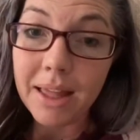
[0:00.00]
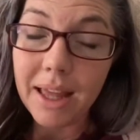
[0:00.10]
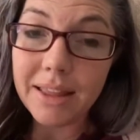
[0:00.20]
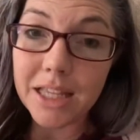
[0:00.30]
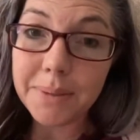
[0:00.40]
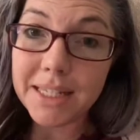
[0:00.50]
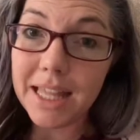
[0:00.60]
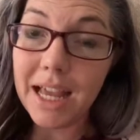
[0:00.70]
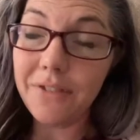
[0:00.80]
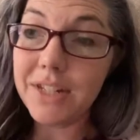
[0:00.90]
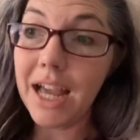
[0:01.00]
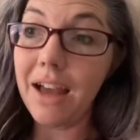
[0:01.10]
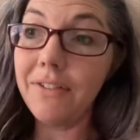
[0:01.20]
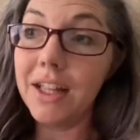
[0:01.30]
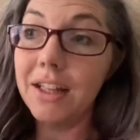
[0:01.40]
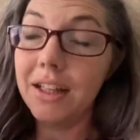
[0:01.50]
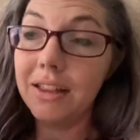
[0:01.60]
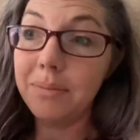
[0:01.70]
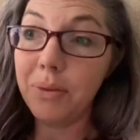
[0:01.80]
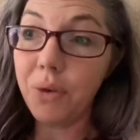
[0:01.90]
And that's because they have to have,
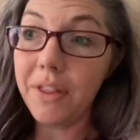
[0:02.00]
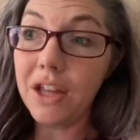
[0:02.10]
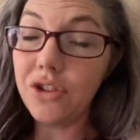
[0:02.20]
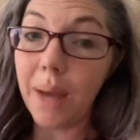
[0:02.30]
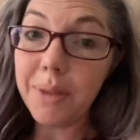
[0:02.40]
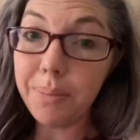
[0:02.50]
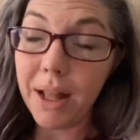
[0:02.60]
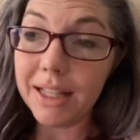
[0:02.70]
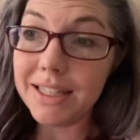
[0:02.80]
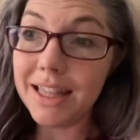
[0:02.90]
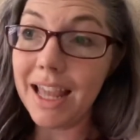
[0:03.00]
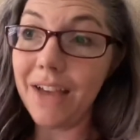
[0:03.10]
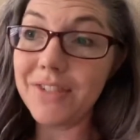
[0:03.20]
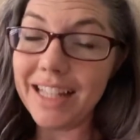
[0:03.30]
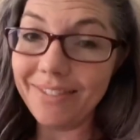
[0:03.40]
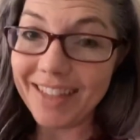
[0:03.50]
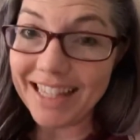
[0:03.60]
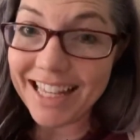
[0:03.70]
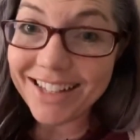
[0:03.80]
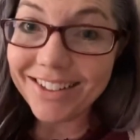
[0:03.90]
before they adopt the policy, they have to have
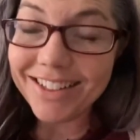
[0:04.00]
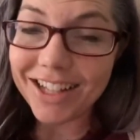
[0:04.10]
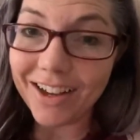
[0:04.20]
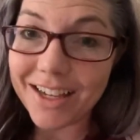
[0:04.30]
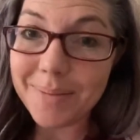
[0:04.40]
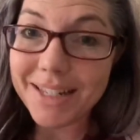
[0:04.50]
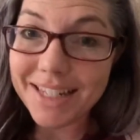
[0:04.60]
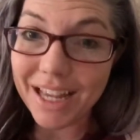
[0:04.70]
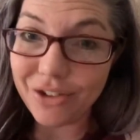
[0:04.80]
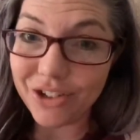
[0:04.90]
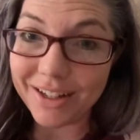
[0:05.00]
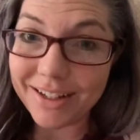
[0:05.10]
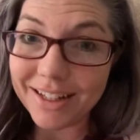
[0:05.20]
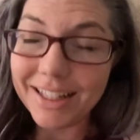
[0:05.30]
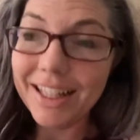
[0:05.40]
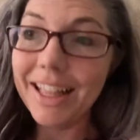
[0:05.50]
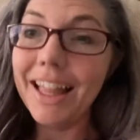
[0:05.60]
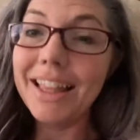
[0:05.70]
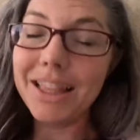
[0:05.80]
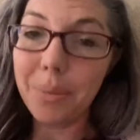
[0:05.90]
legal documentation
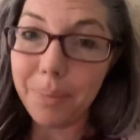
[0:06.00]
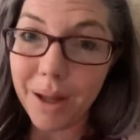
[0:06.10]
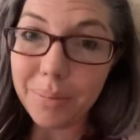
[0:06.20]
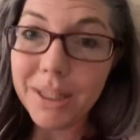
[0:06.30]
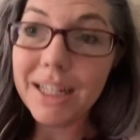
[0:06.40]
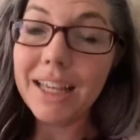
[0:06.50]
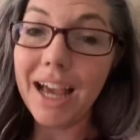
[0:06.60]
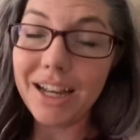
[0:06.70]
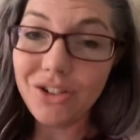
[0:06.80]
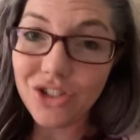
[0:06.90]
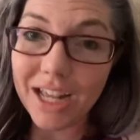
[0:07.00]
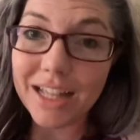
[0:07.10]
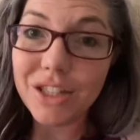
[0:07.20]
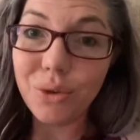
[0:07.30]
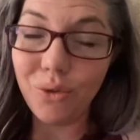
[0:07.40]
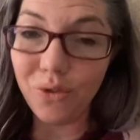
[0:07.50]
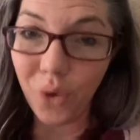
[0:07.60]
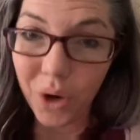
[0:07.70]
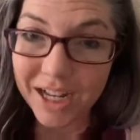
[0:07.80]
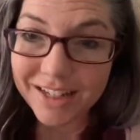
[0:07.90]
that the public had a chance to
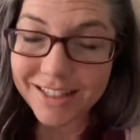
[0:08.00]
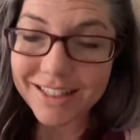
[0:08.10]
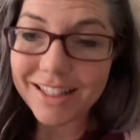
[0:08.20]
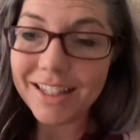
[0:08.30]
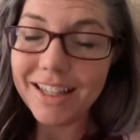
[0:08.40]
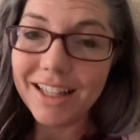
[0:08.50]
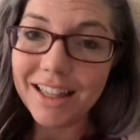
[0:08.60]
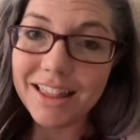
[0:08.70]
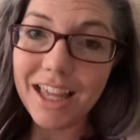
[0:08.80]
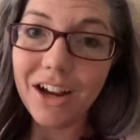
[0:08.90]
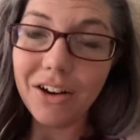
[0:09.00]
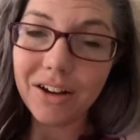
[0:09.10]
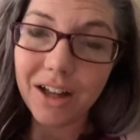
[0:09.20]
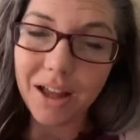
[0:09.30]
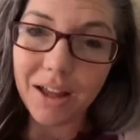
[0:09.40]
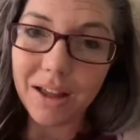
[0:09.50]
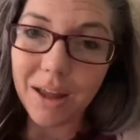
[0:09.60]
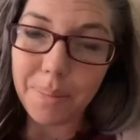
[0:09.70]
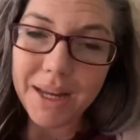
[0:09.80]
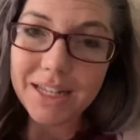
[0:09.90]
voice their
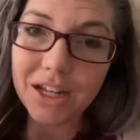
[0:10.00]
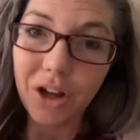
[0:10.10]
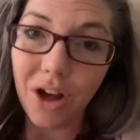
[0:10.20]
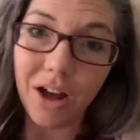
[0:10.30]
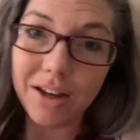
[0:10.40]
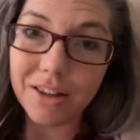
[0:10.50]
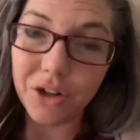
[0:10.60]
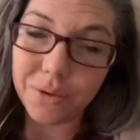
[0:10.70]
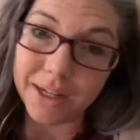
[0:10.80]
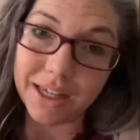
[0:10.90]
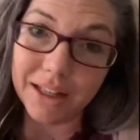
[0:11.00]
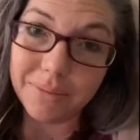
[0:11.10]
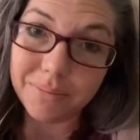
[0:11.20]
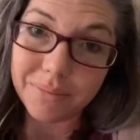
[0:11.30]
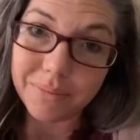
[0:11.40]
opinion on the curriculum.